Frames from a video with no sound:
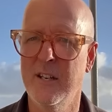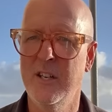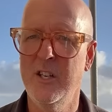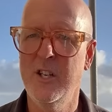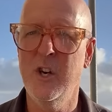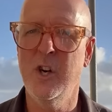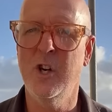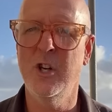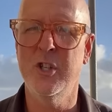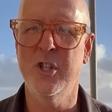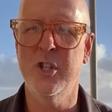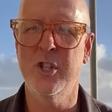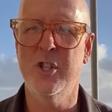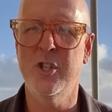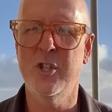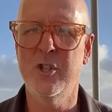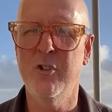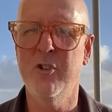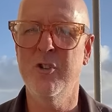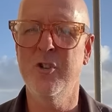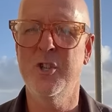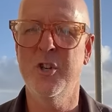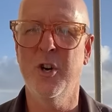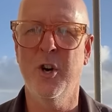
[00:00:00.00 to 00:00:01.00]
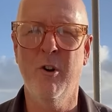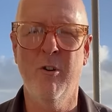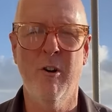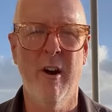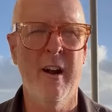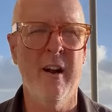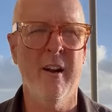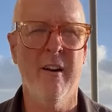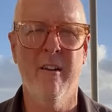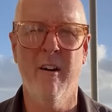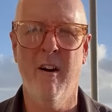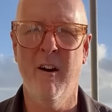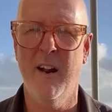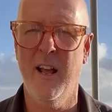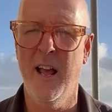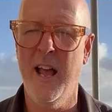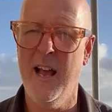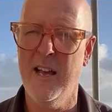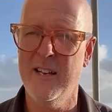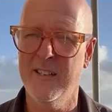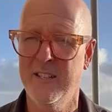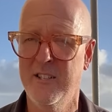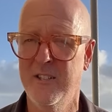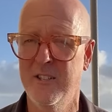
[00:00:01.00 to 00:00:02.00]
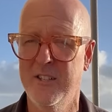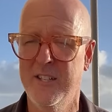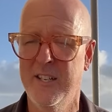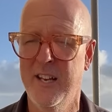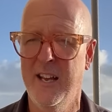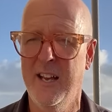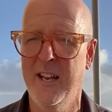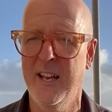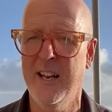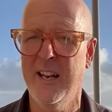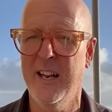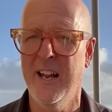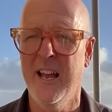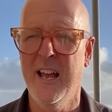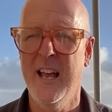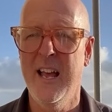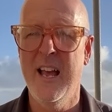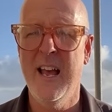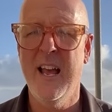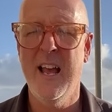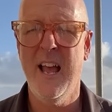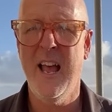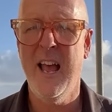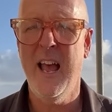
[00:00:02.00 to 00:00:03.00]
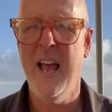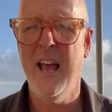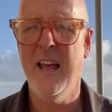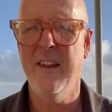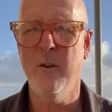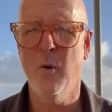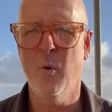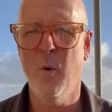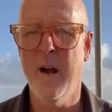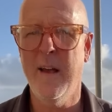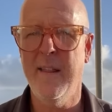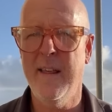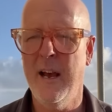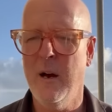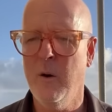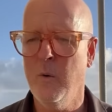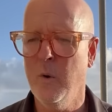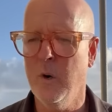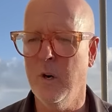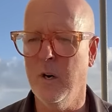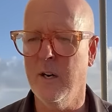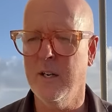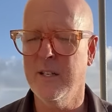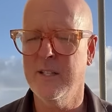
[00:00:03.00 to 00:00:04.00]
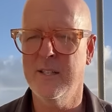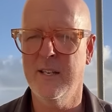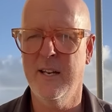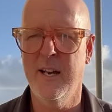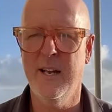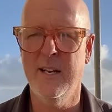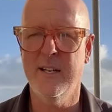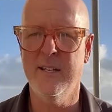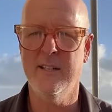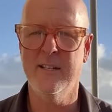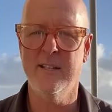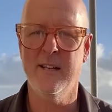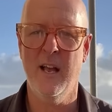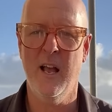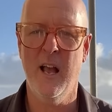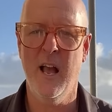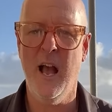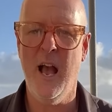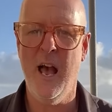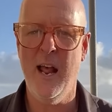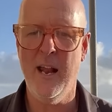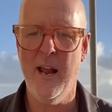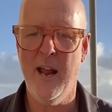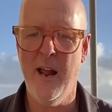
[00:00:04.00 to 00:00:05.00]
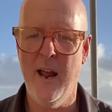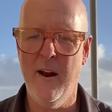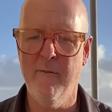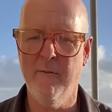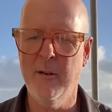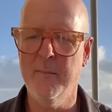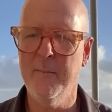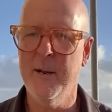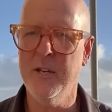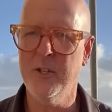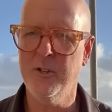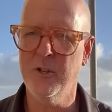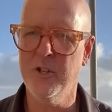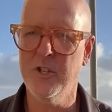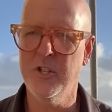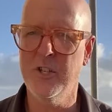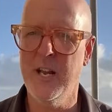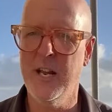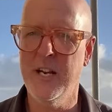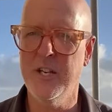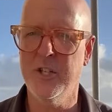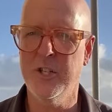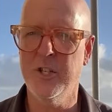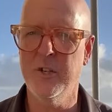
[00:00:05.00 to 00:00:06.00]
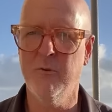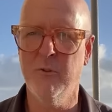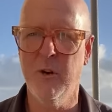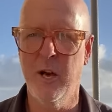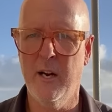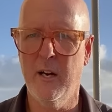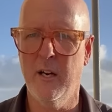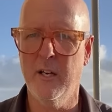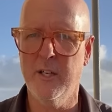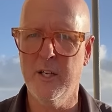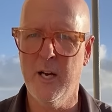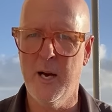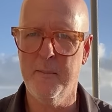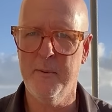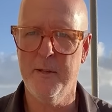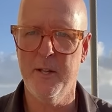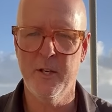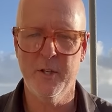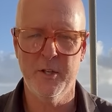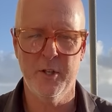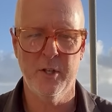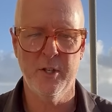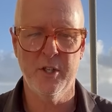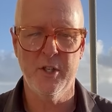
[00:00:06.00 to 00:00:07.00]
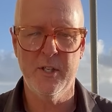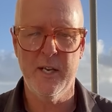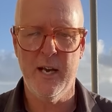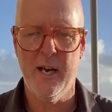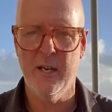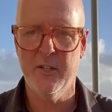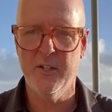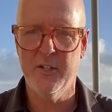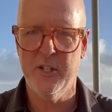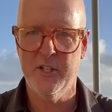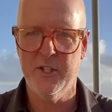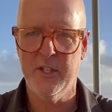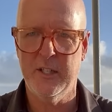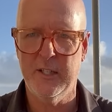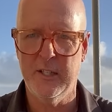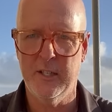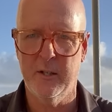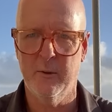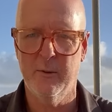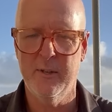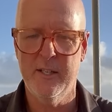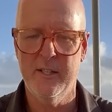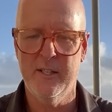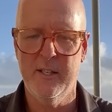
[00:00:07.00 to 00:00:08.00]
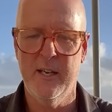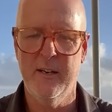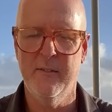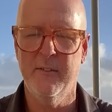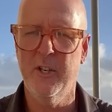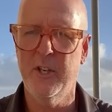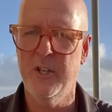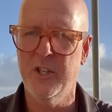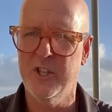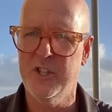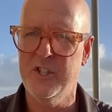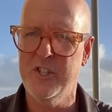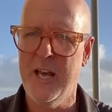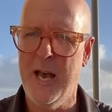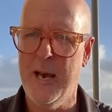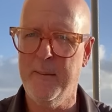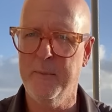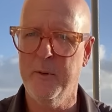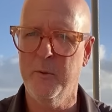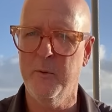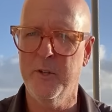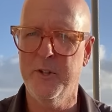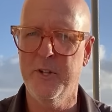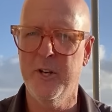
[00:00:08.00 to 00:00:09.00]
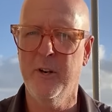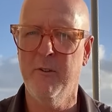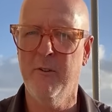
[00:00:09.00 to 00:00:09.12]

You can just use your credit card as your ticket. And the way that works is at every metro station, right on top of the turnstiles, there's a little receiver. You just tap it with your